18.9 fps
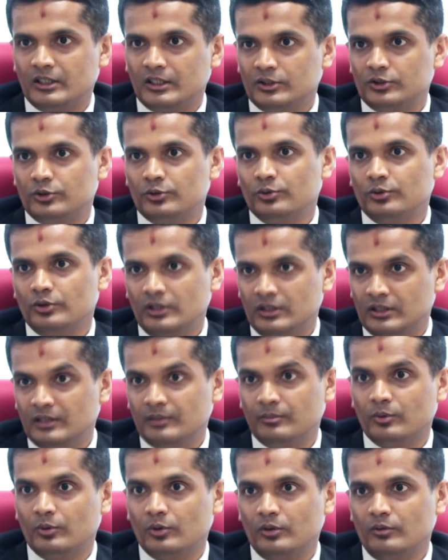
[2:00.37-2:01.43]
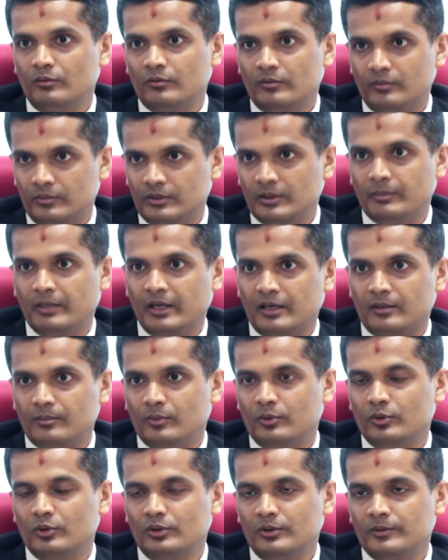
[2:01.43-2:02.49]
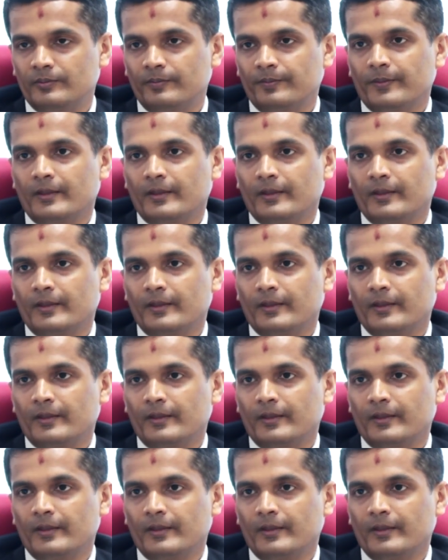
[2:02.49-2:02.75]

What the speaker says: tissue in the bone, the backbone,